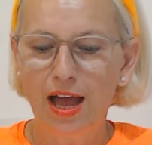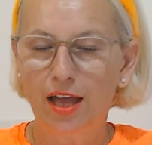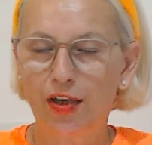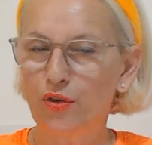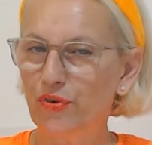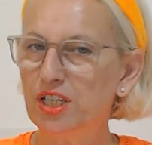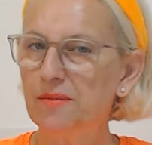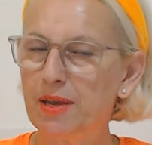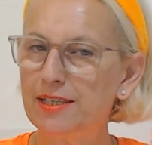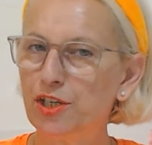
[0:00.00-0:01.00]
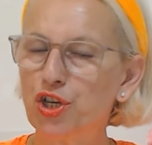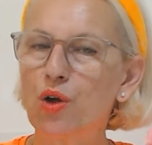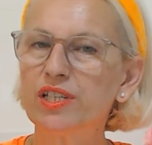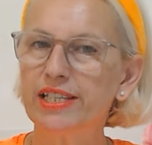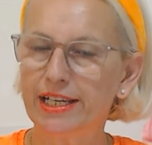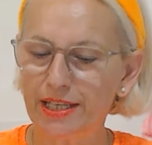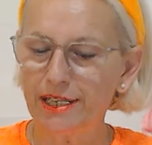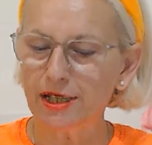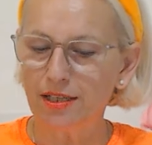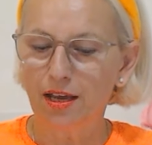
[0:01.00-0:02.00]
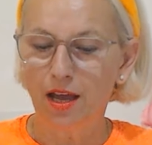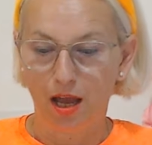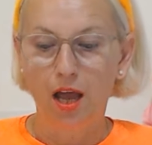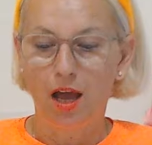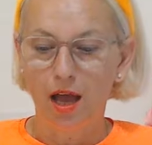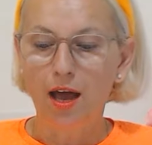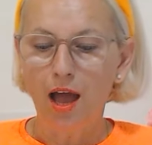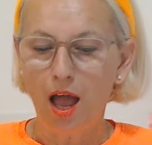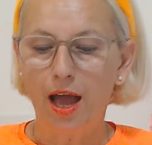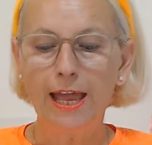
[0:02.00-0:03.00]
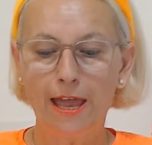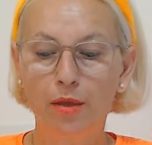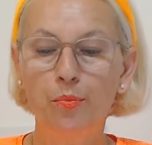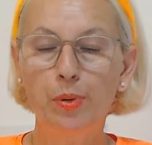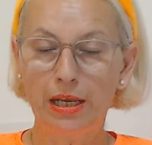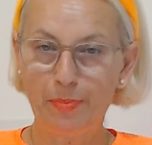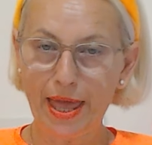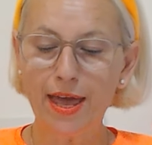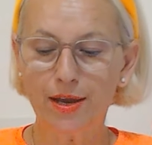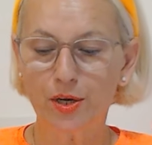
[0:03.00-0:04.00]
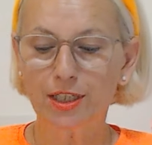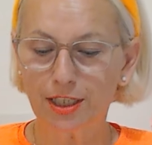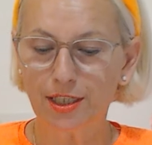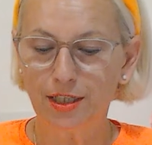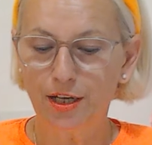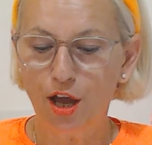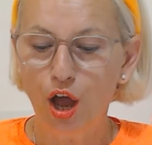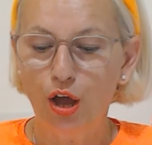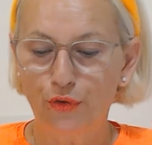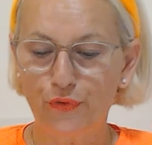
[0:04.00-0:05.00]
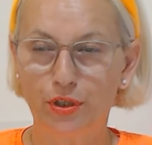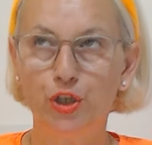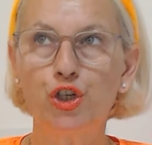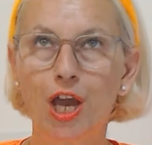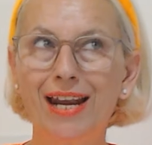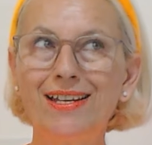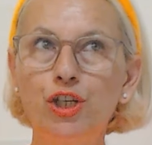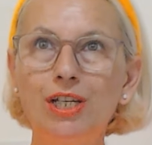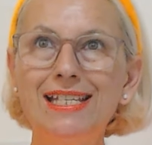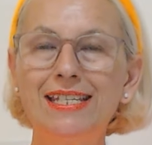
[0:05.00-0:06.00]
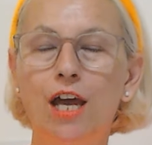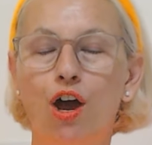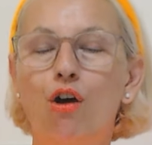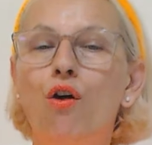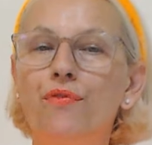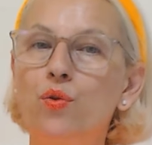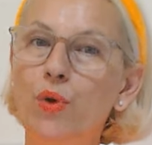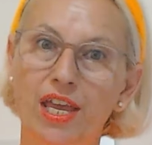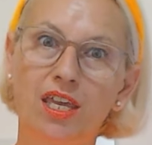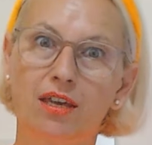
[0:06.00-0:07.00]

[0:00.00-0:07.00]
Your first message goes like this. I am prepared for the challenges of the week.